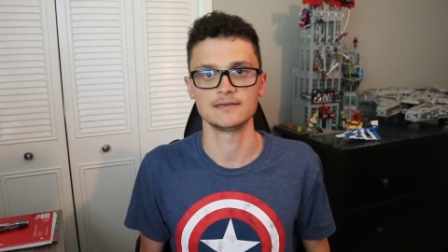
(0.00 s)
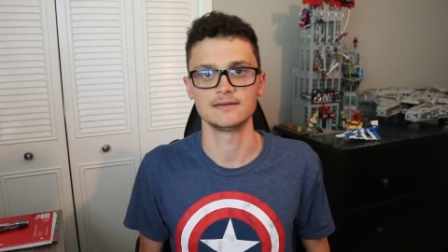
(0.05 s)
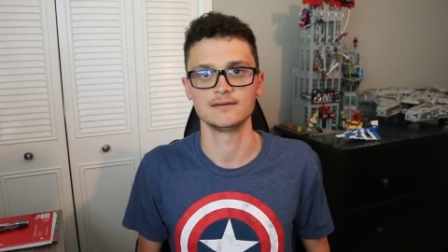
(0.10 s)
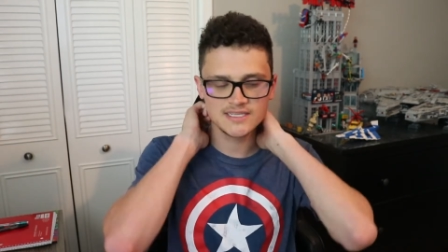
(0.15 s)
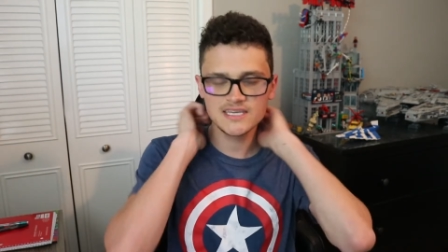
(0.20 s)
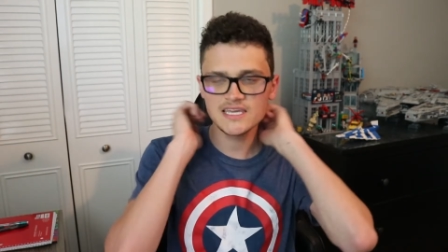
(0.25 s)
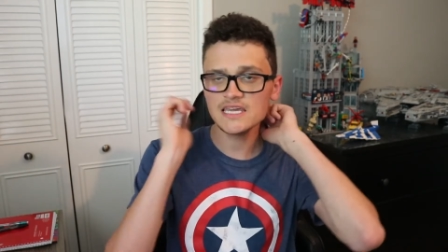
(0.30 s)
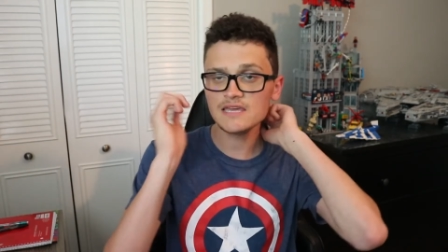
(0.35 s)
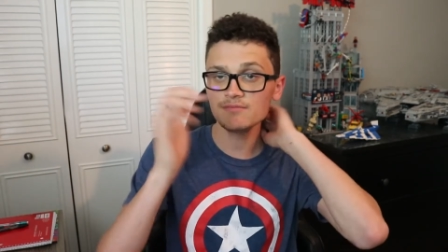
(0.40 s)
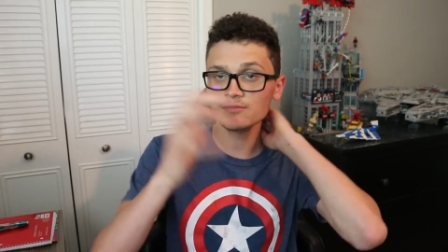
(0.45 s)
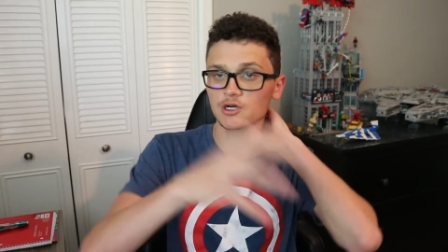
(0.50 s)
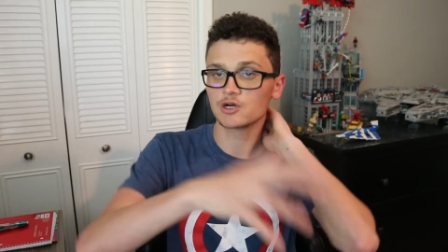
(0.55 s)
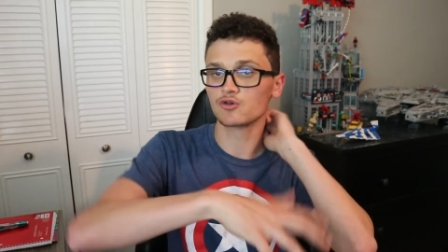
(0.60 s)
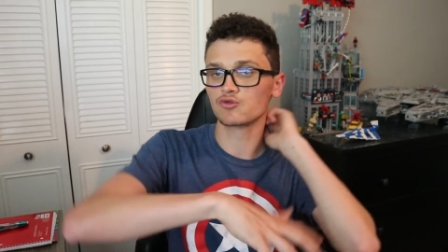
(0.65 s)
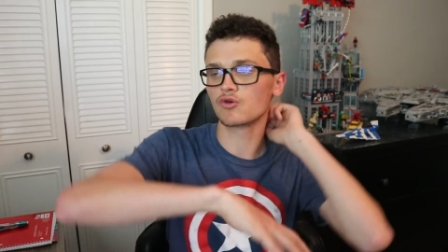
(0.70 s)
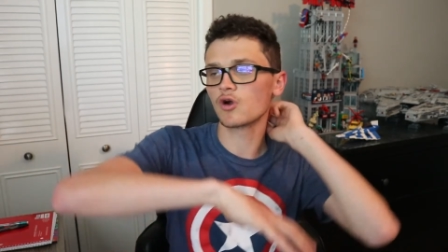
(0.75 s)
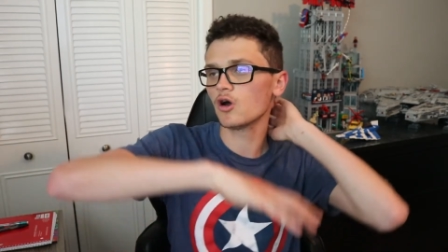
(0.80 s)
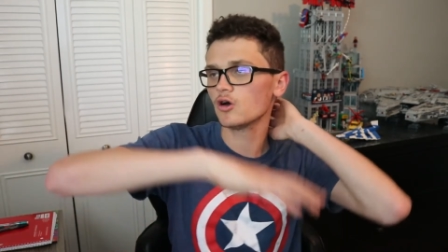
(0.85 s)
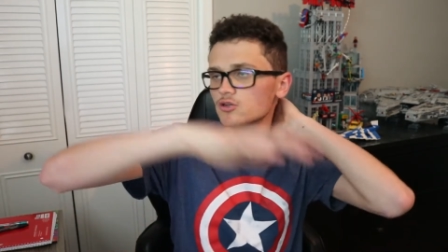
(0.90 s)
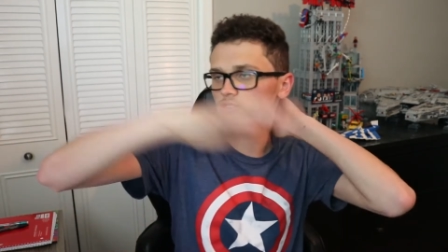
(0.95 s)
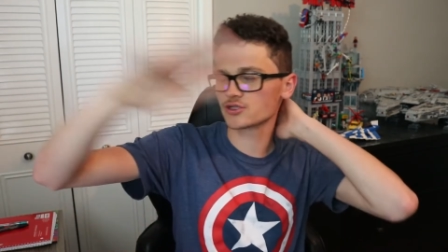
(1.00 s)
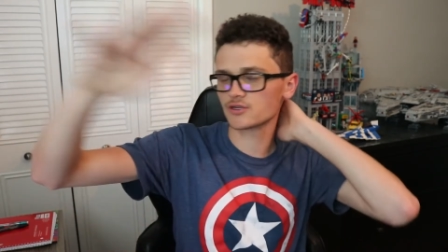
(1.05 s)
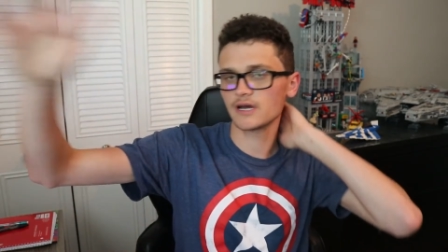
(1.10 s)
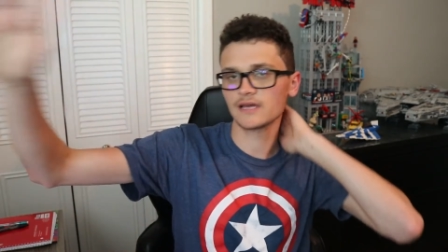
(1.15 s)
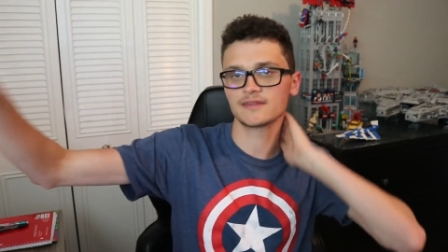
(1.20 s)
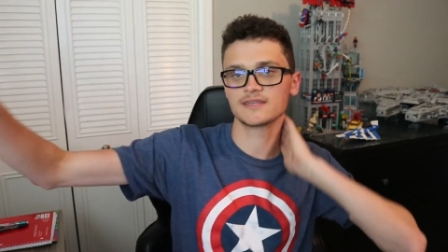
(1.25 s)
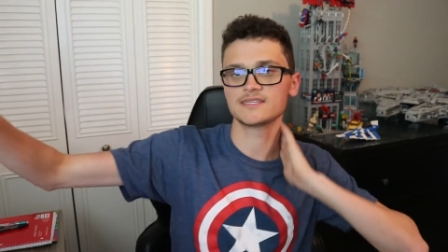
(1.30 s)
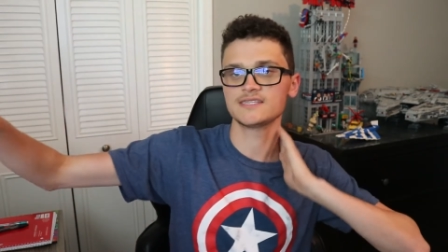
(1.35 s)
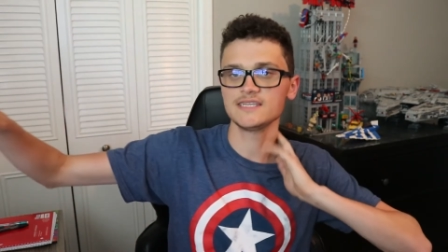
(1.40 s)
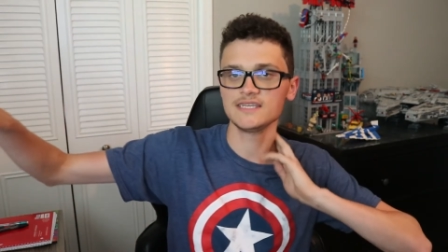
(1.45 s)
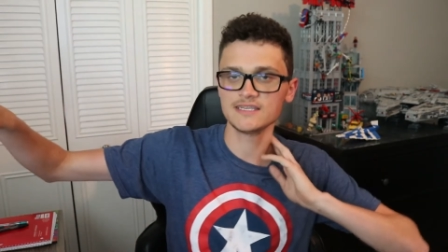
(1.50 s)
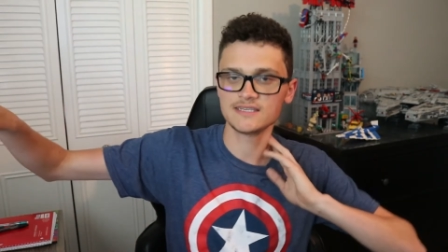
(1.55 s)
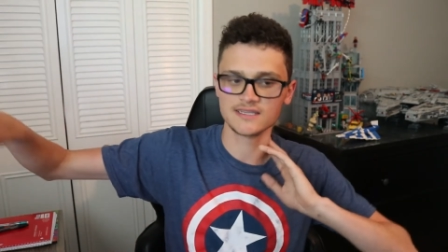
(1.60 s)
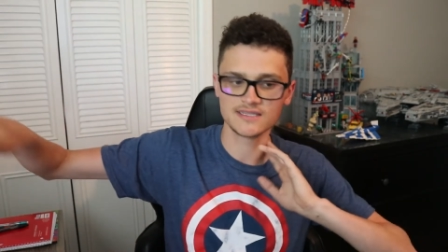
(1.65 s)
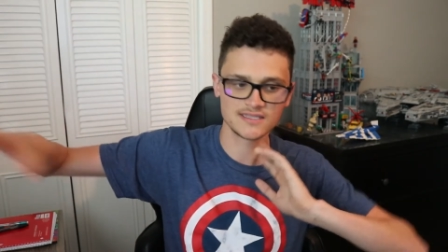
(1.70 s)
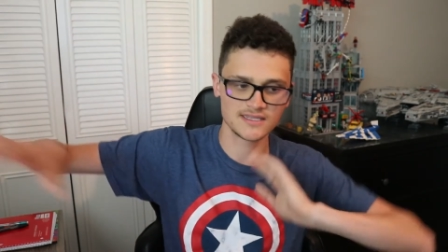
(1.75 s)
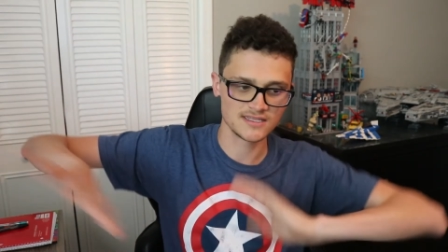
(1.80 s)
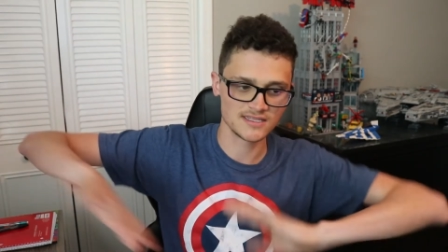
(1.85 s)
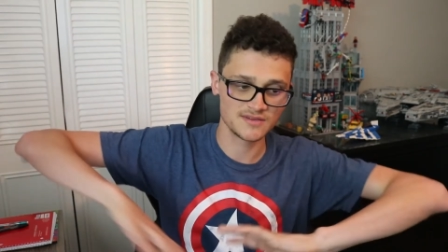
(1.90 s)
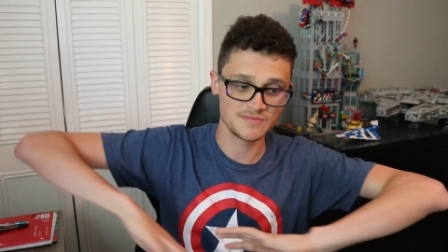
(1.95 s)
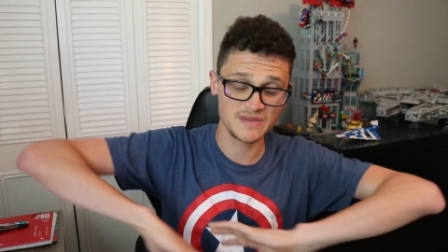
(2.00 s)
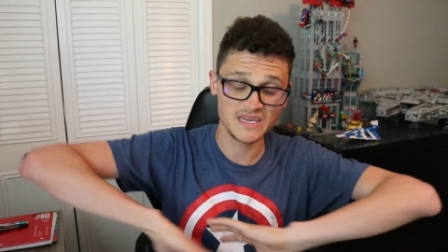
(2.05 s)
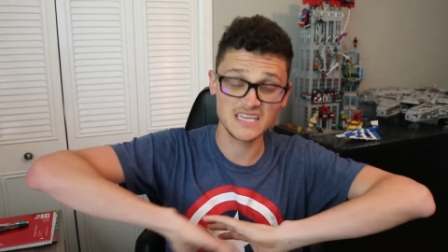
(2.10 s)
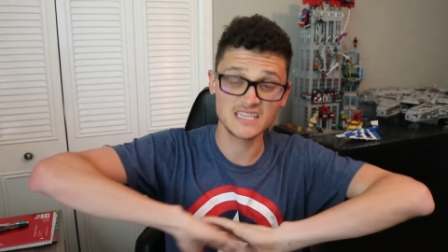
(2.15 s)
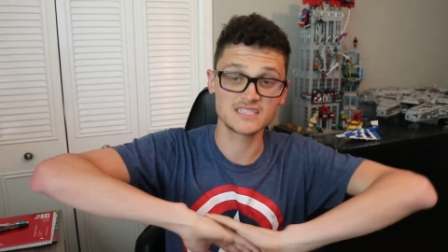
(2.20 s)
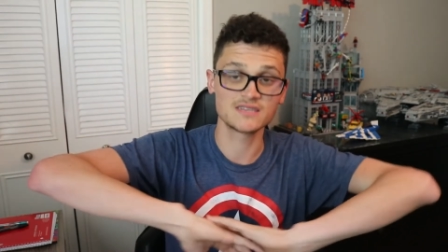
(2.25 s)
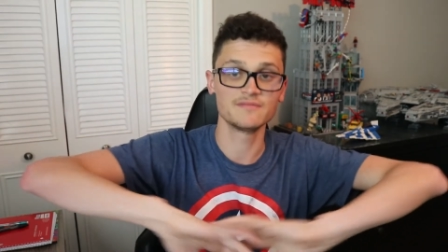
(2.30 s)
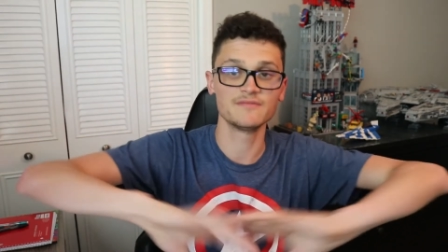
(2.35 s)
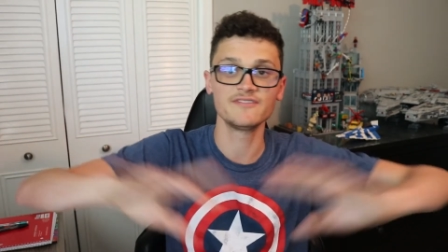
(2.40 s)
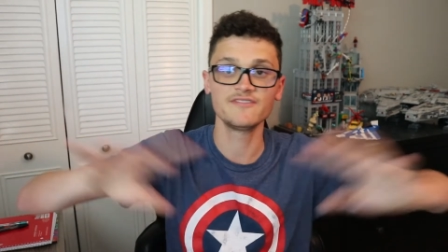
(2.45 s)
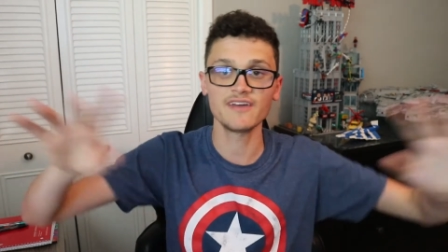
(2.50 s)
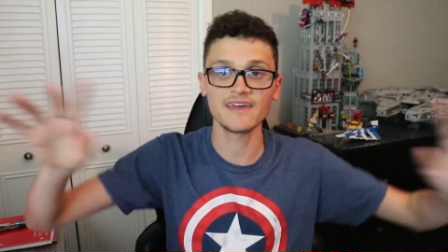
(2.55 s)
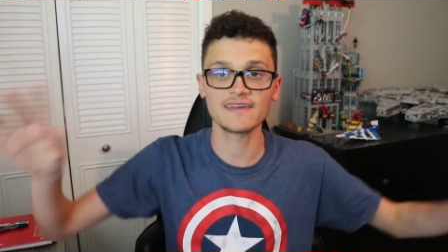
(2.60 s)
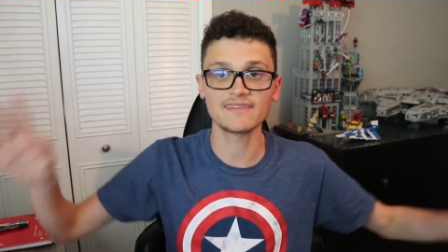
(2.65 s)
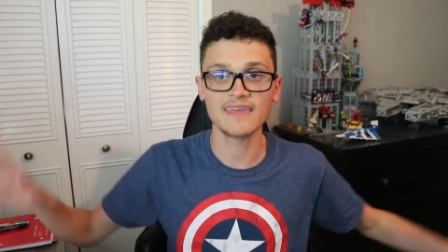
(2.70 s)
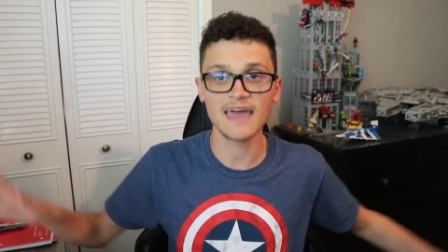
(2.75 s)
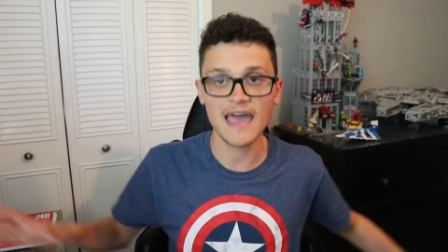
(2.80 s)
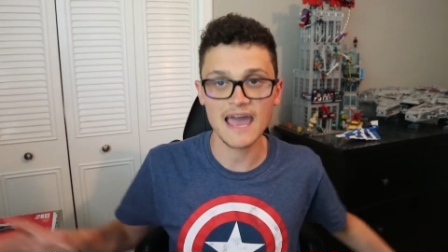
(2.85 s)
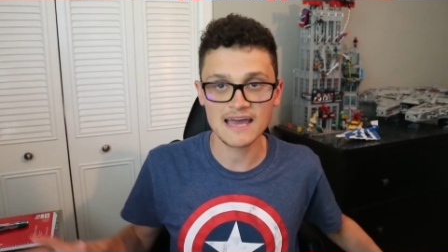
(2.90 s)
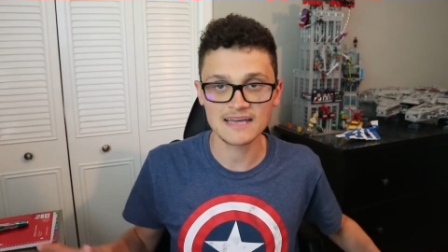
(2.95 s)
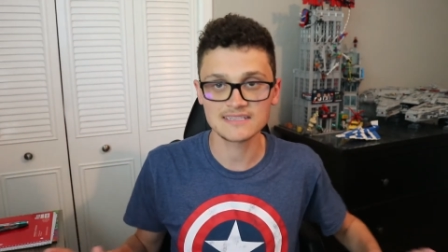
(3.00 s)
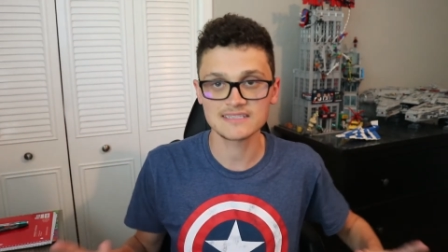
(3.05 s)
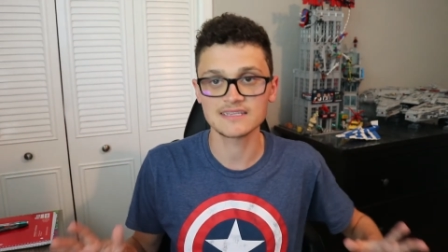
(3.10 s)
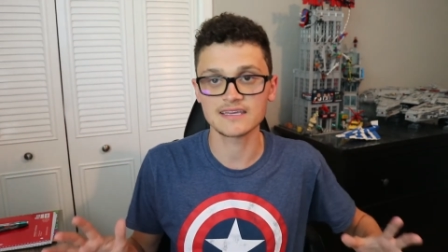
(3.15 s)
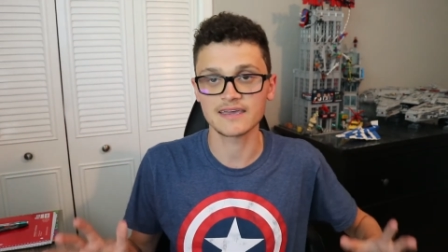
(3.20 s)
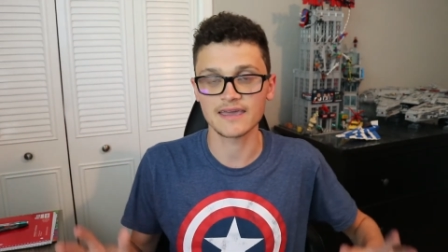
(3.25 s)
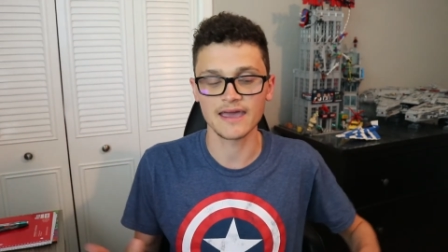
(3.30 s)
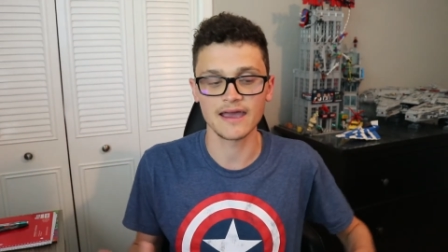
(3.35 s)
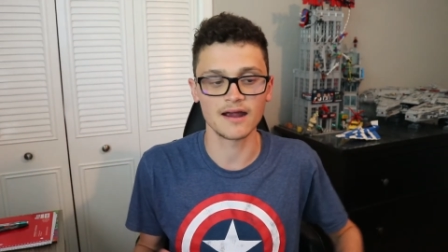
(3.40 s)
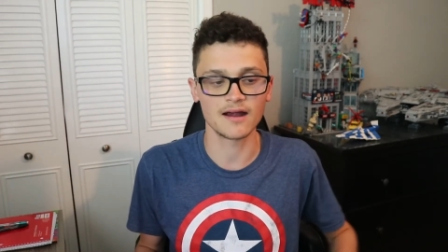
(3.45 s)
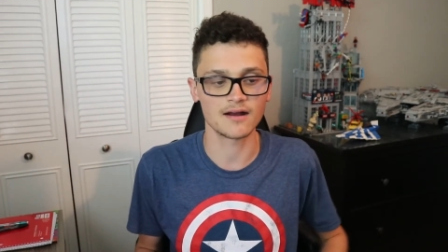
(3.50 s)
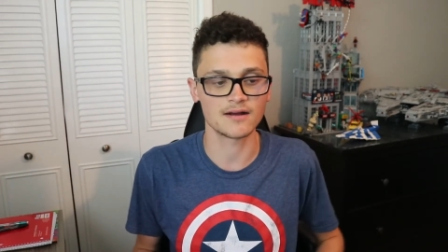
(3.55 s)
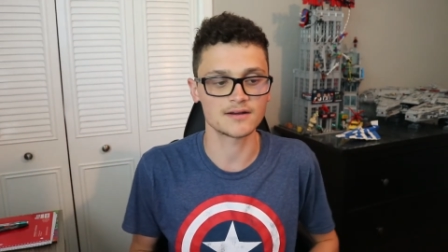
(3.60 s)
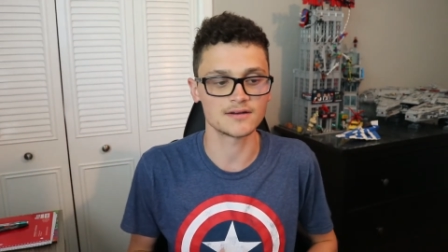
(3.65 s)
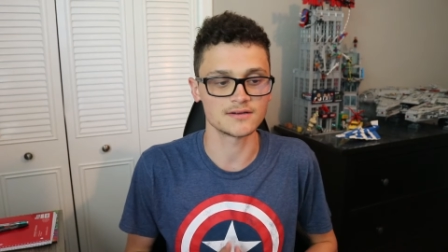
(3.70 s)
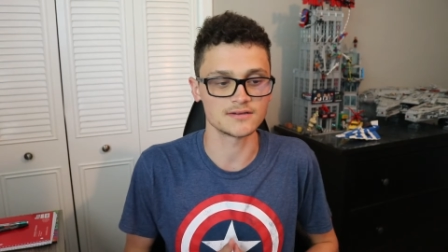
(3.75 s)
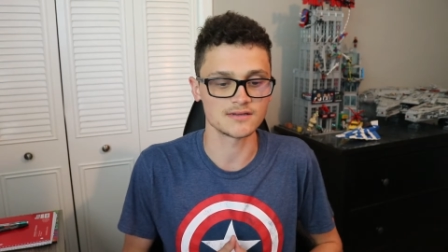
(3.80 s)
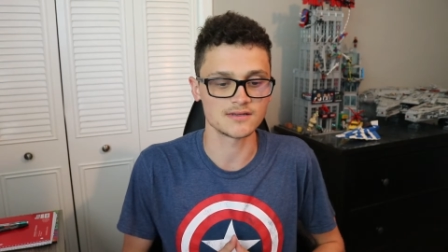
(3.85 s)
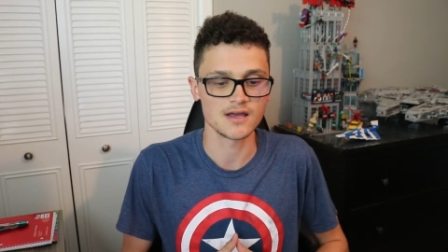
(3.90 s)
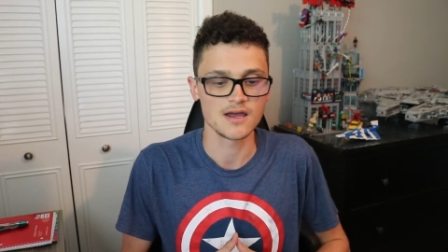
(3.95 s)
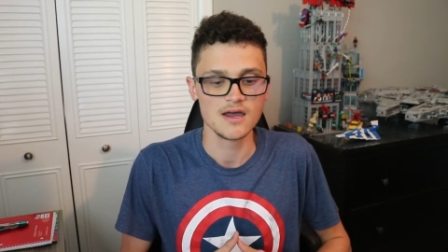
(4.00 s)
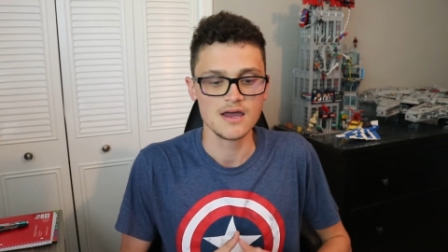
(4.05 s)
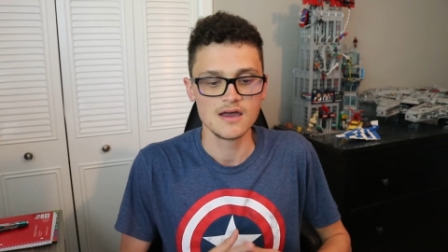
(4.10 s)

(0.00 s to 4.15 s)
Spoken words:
Team grows throughout the seasons into being some fantastic characters,